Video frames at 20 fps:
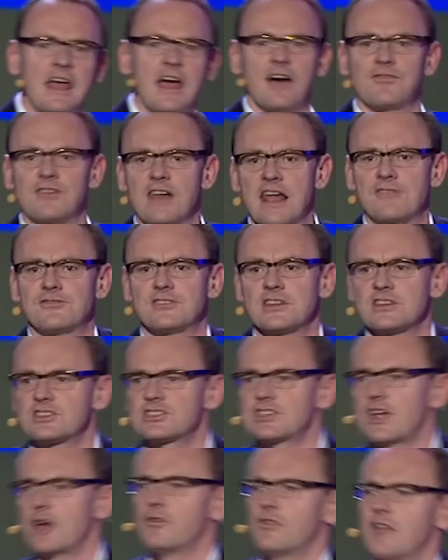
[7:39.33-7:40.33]
have left it
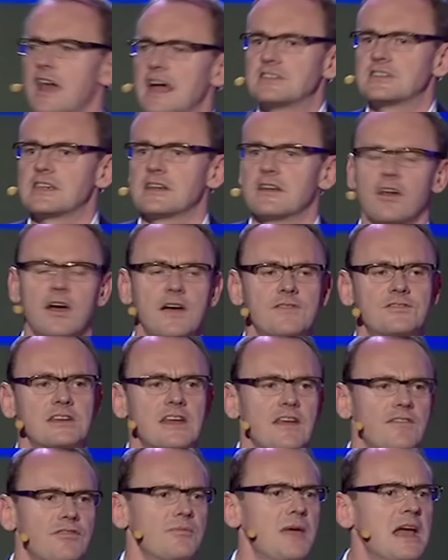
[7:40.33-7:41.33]
so late in life to
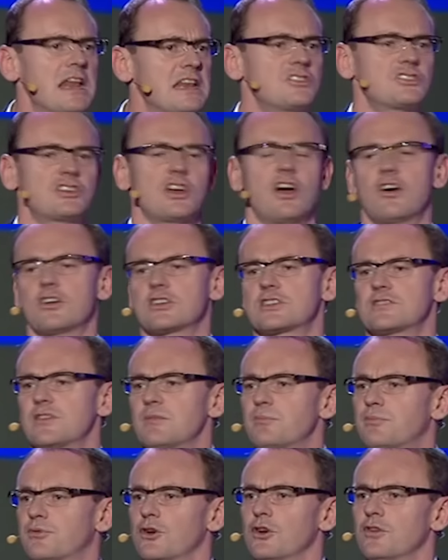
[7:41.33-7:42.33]
give them any chance of
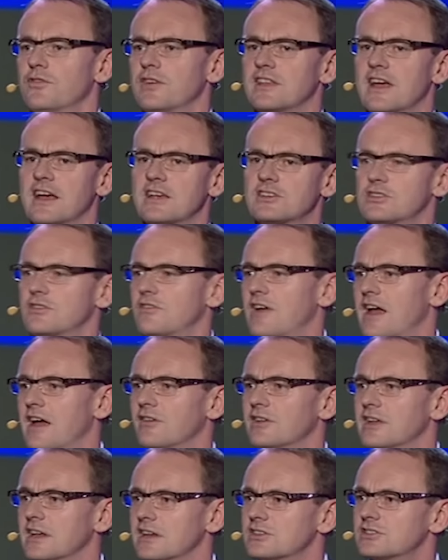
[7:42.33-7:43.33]
improving their
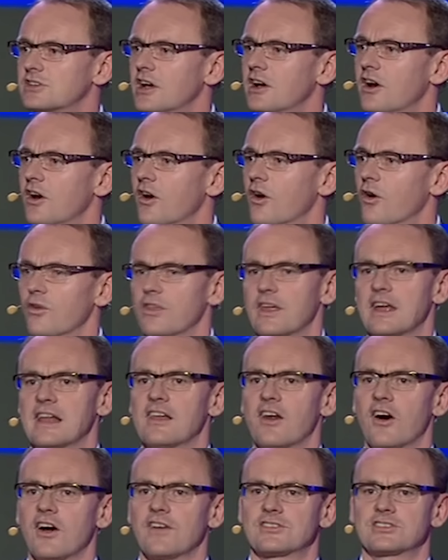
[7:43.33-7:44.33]
surroundings or their
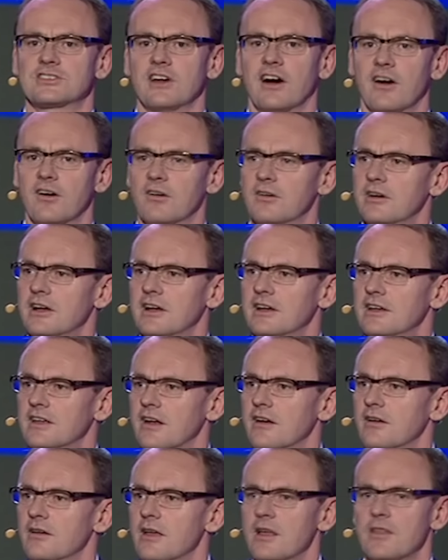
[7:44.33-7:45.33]
lifestyle. You know,
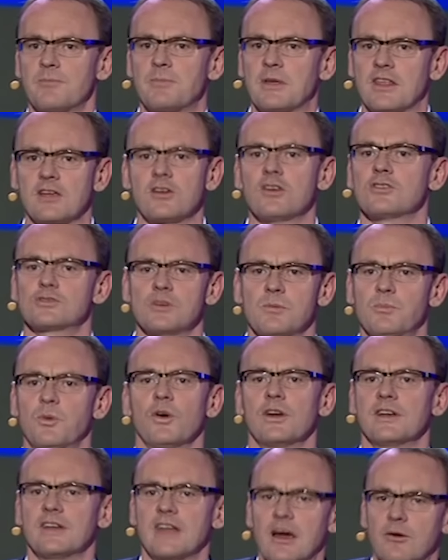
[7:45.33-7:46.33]
but they got to a
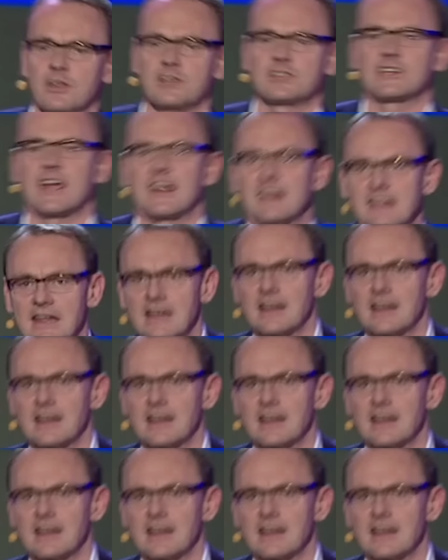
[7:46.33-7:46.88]
point now where they're standing in